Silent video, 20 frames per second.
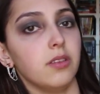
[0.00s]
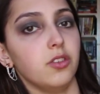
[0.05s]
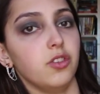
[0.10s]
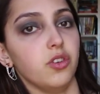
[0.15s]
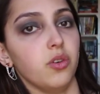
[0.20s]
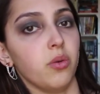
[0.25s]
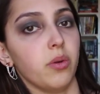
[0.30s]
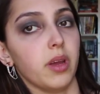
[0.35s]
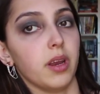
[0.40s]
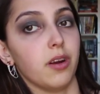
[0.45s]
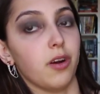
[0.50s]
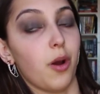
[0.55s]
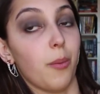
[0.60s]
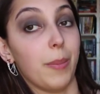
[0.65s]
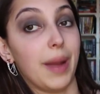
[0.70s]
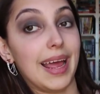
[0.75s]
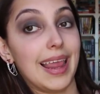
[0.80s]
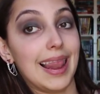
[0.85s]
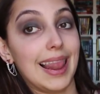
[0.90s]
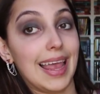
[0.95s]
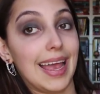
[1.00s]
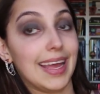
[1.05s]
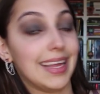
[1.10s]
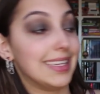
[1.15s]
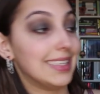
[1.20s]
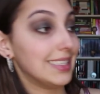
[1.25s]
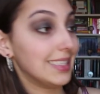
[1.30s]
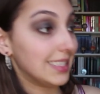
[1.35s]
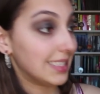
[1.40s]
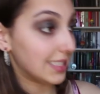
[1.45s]
Don't get it on my
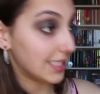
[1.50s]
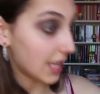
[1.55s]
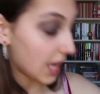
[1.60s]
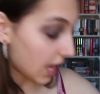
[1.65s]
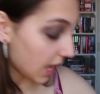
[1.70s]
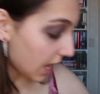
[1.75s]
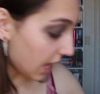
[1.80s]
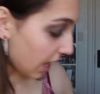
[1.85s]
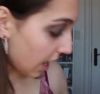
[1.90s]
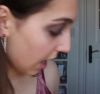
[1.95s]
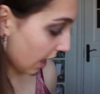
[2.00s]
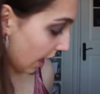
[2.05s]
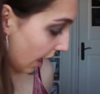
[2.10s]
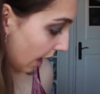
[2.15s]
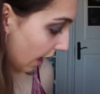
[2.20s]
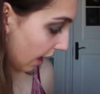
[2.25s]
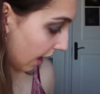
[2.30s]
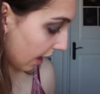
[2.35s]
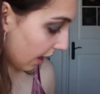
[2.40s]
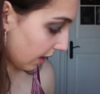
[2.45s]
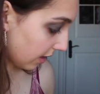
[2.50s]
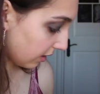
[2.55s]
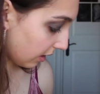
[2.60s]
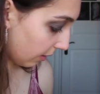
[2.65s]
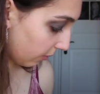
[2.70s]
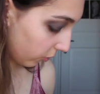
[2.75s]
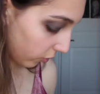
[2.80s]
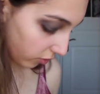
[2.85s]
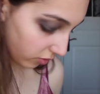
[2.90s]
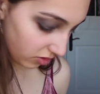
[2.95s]
lens. And
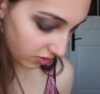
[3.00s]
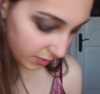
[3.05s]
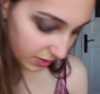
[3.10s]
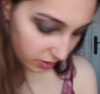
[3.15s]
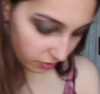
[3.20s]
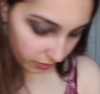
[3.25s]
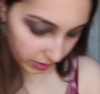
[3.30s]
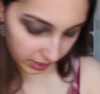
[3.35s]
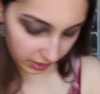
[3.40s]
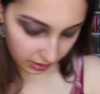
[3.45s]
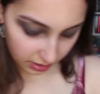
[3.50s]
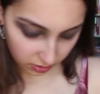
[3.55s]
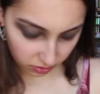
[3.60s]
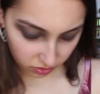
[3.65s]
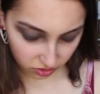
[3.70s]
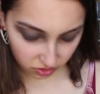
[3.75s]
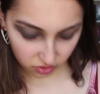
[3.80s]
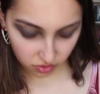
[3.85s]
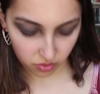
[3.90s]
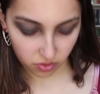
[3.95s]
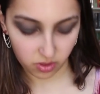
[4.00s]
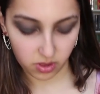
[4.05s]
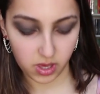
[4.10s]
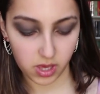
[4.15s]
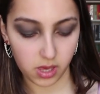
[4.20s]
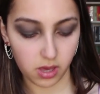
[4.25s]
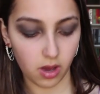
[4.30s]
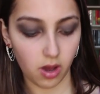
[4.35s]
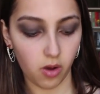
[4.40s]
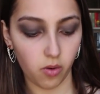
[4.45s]
I'm going to be going into
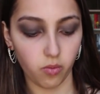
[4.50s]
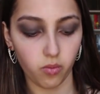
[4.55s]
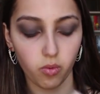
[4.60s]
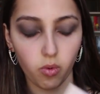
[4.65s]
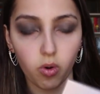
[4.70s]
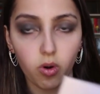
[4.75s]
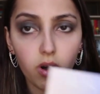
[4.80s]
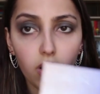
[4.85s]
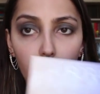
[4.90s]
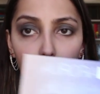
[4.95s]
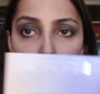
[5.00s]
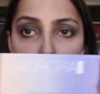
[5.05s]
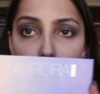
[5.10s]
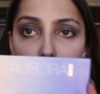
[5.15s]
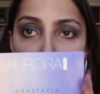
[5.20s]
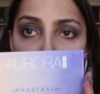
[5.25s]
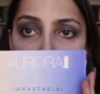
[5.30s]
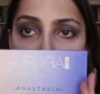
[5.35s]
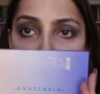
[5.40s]
the Aurora